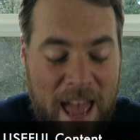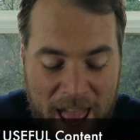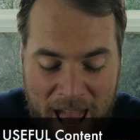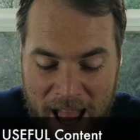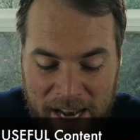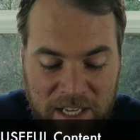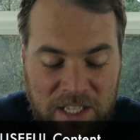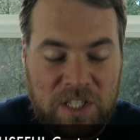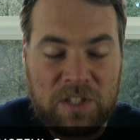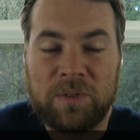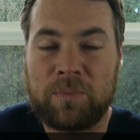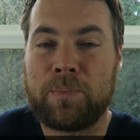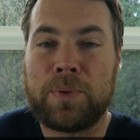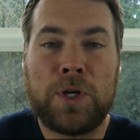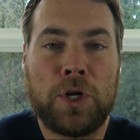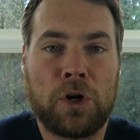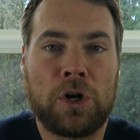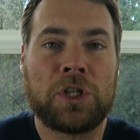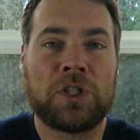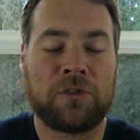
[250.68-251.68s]
at its
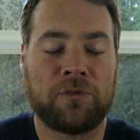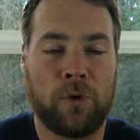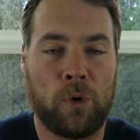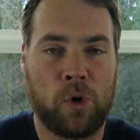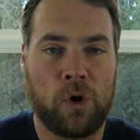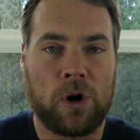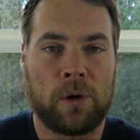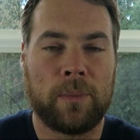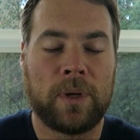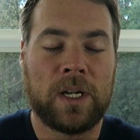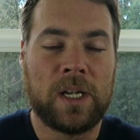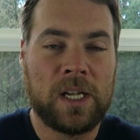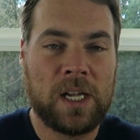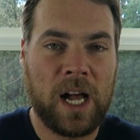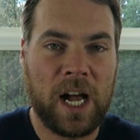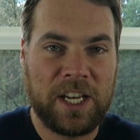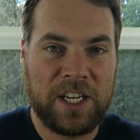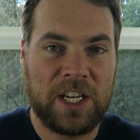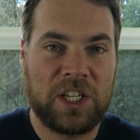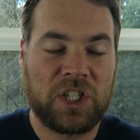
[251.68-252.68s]
purest form,
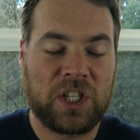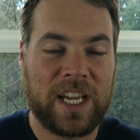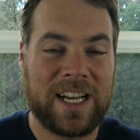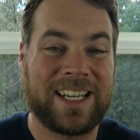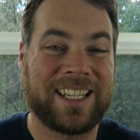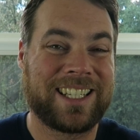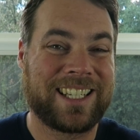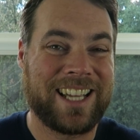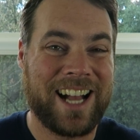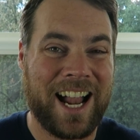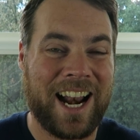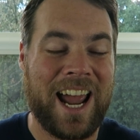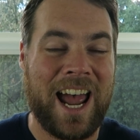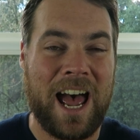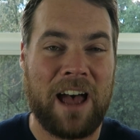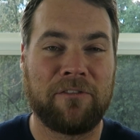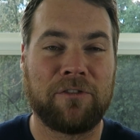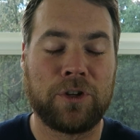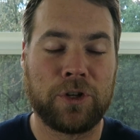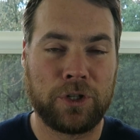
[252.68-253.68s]
a niche site has gotta
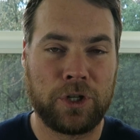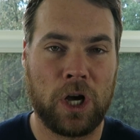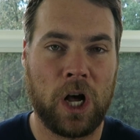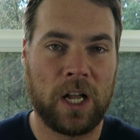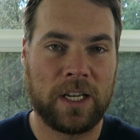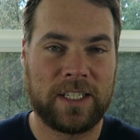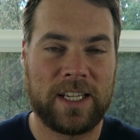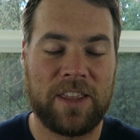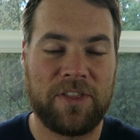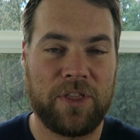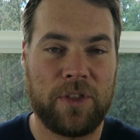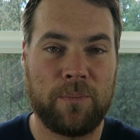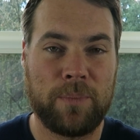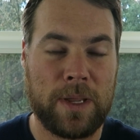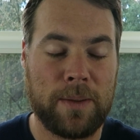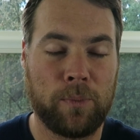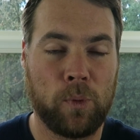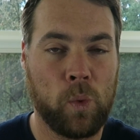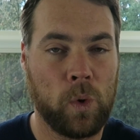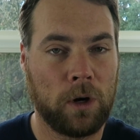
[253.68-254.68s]
have good content that
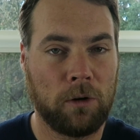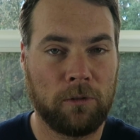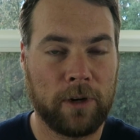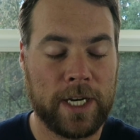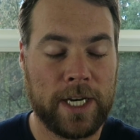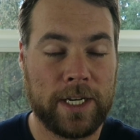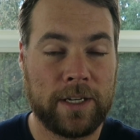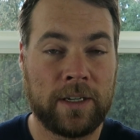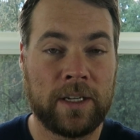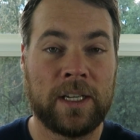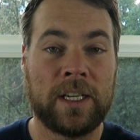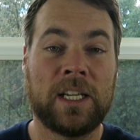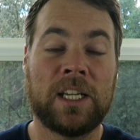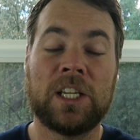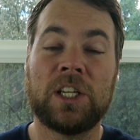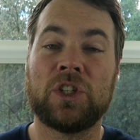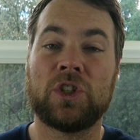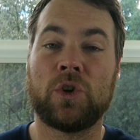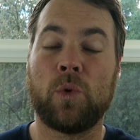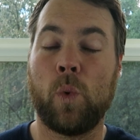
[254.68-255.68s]
people wanna read.
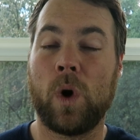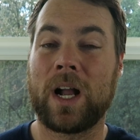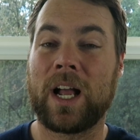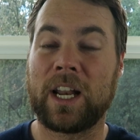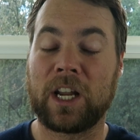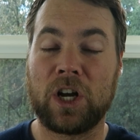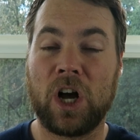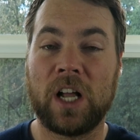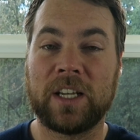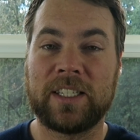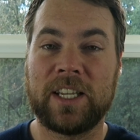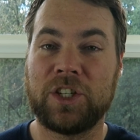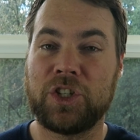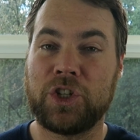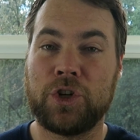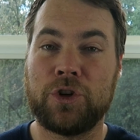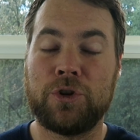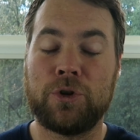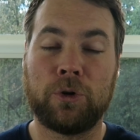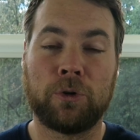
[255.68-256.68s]
So what kind of content
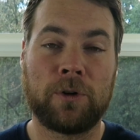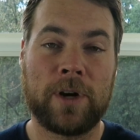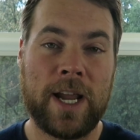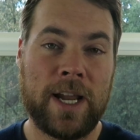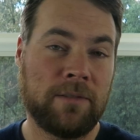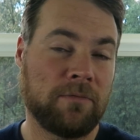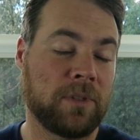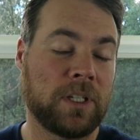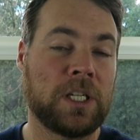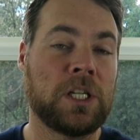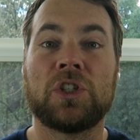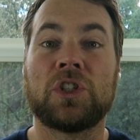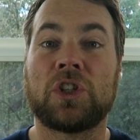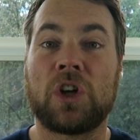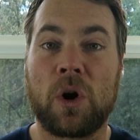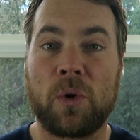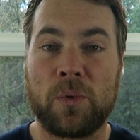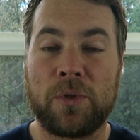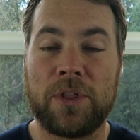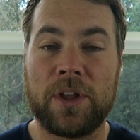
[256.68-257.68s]
should you create?
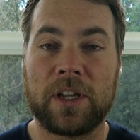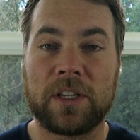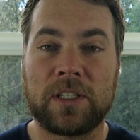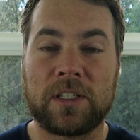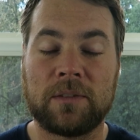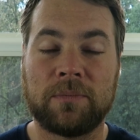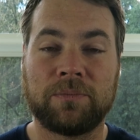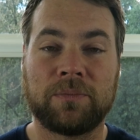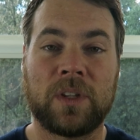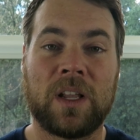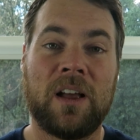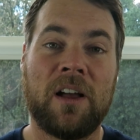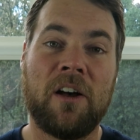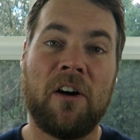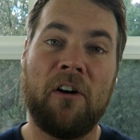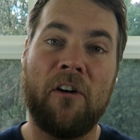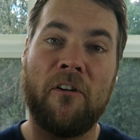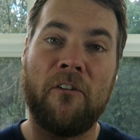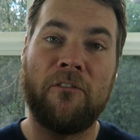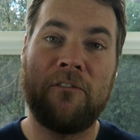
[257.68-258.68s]
Start with this.
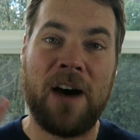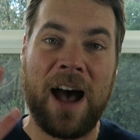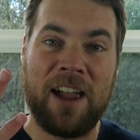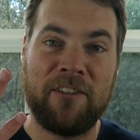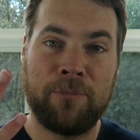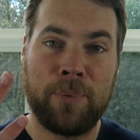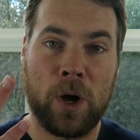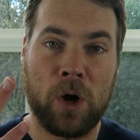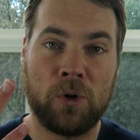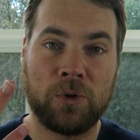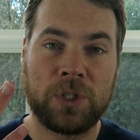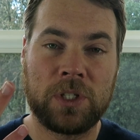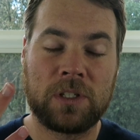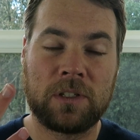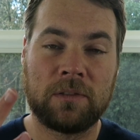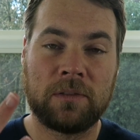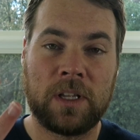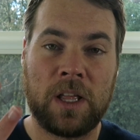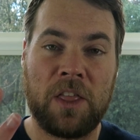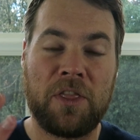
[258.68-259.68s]
5
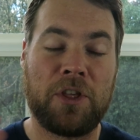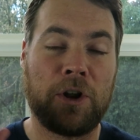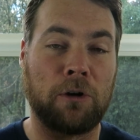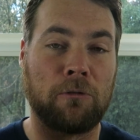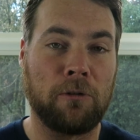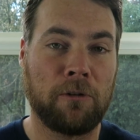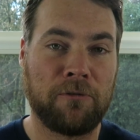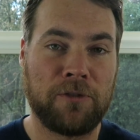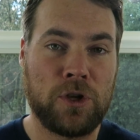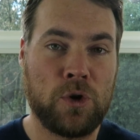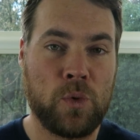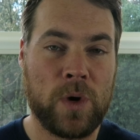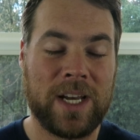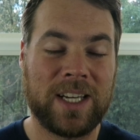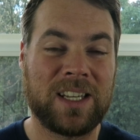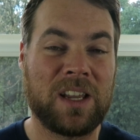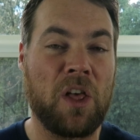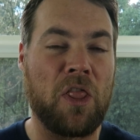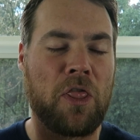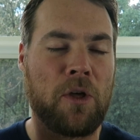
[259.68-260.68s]
posts that are
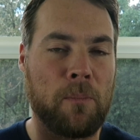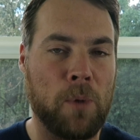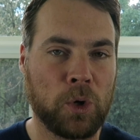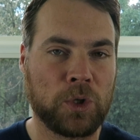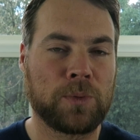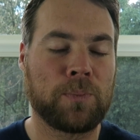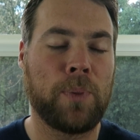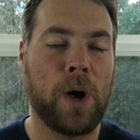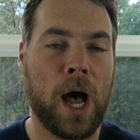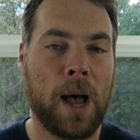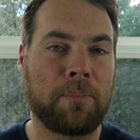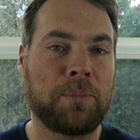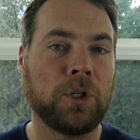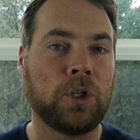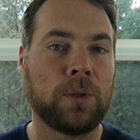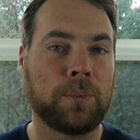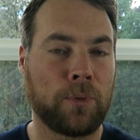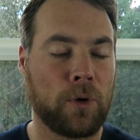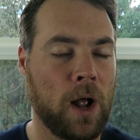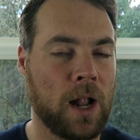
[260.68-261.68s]
reviewing the most
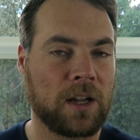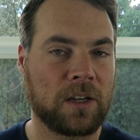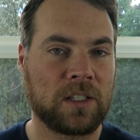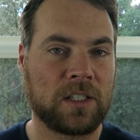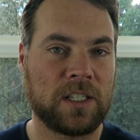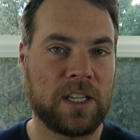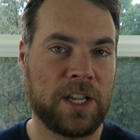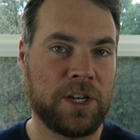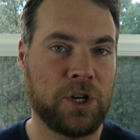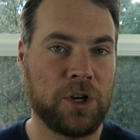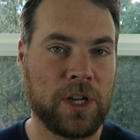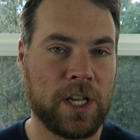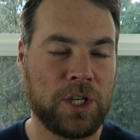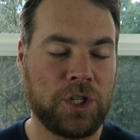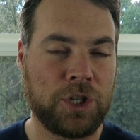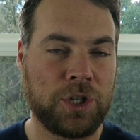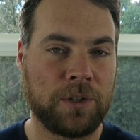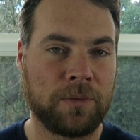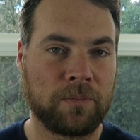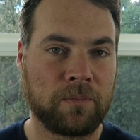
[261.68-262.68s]
popular products in your
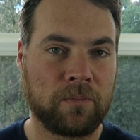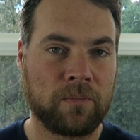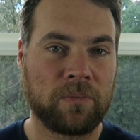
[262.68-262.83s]
niche.